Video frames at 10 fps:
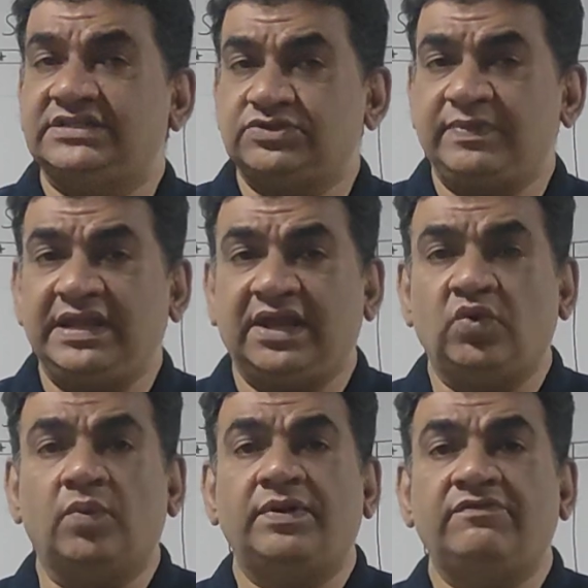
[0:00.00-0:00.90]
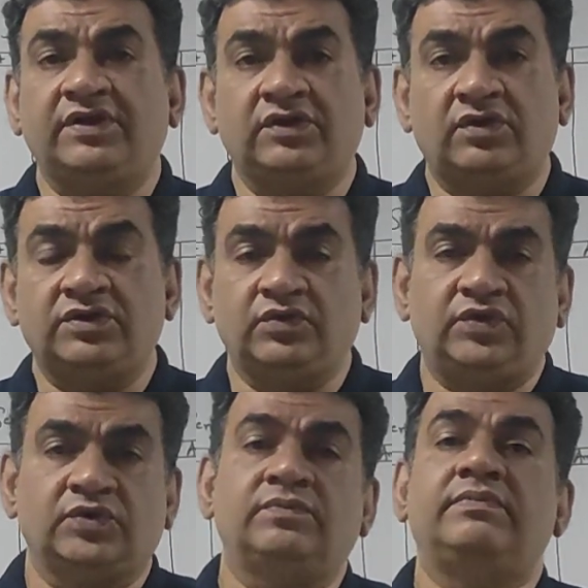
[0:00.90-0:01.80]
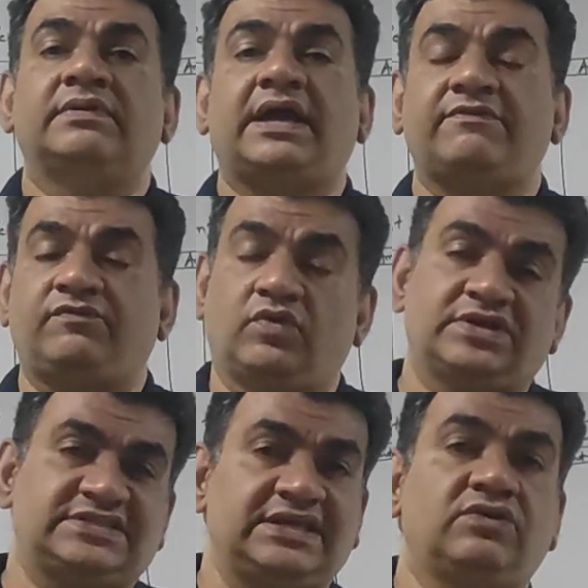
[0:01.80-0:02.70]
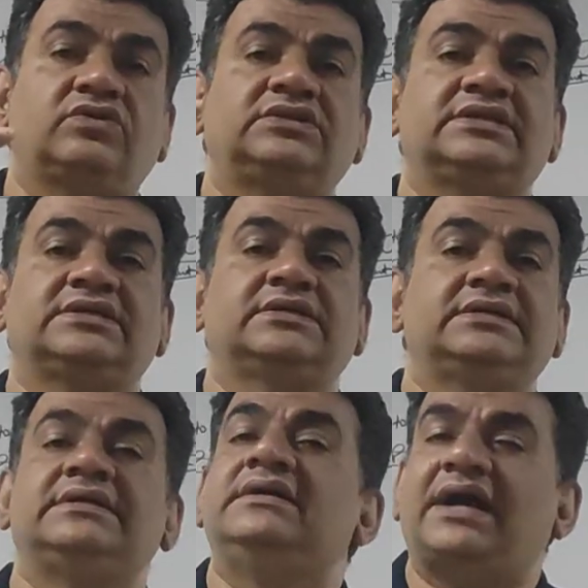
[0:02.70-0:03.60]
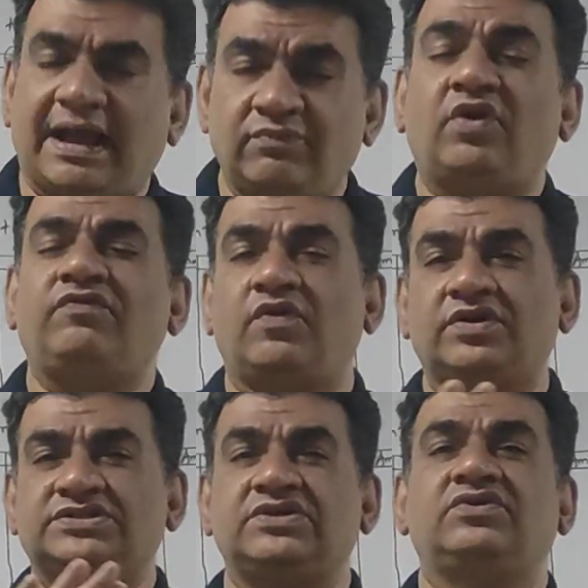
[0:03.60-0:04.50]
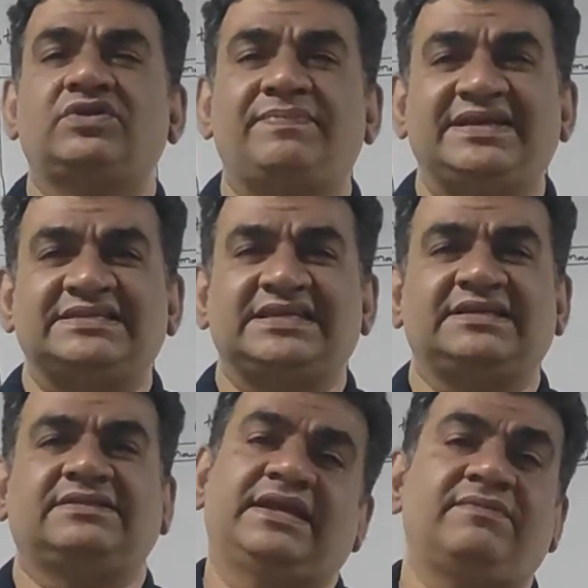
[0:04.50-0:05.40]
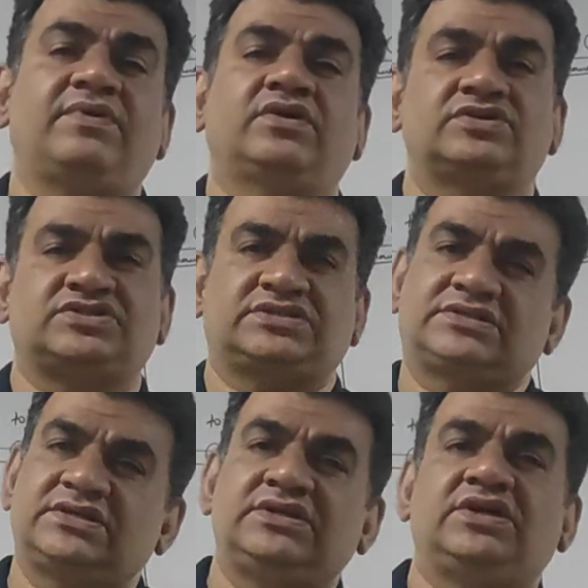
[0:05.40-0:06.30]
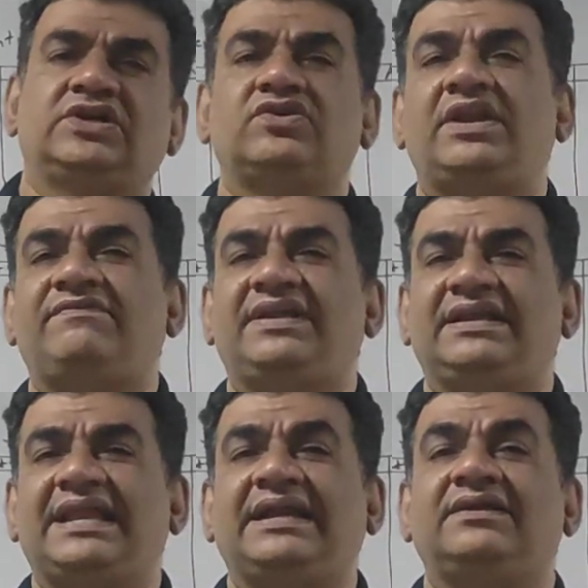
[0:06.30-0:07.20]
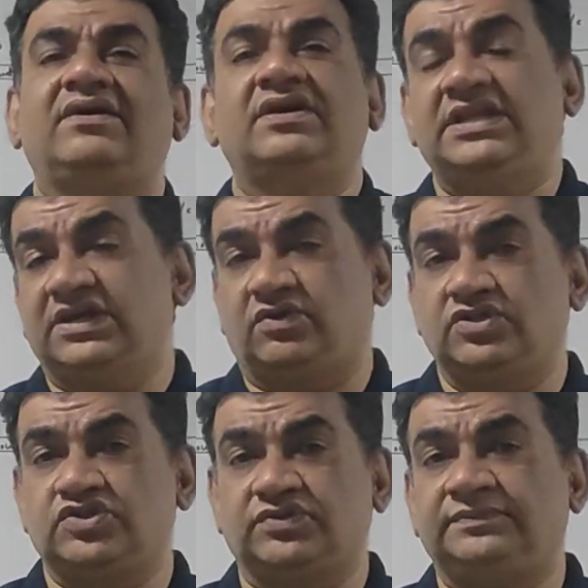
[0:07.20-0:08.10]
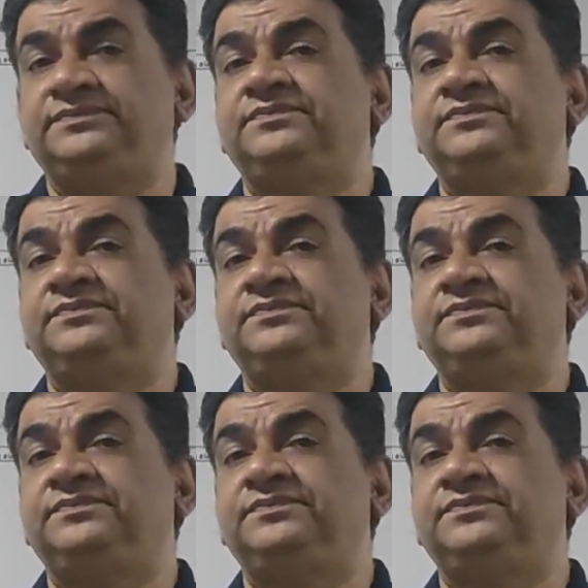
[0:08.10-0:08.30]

this being an open video on YouTube, I'm not focusing on the basic thing because you all have done that earlier also.